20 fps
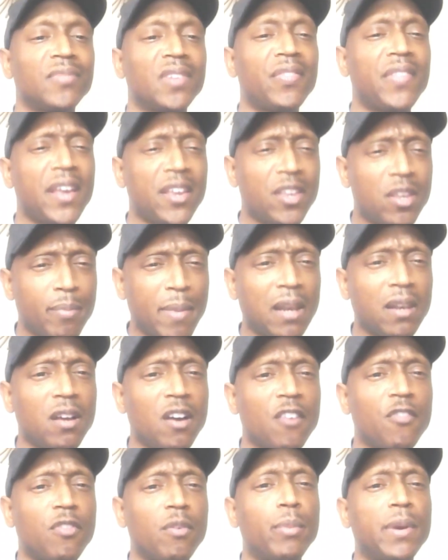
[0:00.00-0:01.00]
Thank you, my
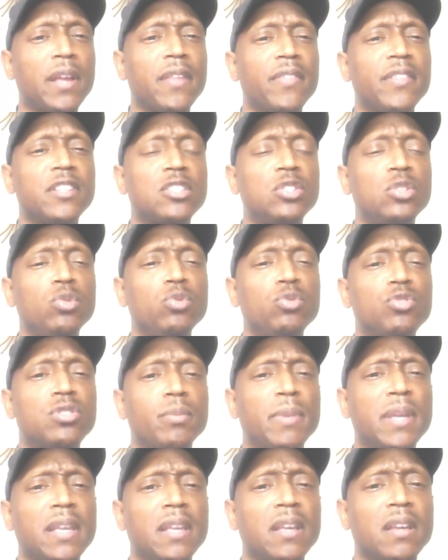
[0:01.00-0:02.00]
love, for bringing this news to
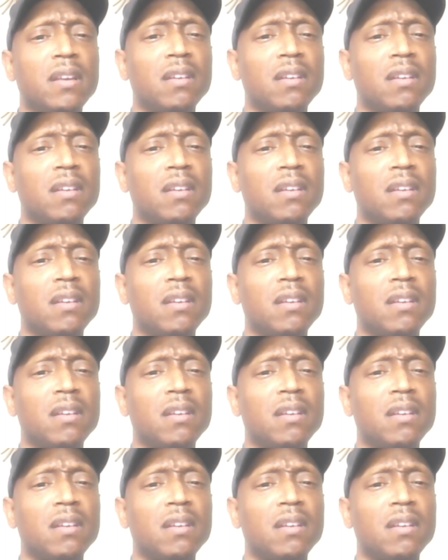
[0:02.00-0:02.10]
me.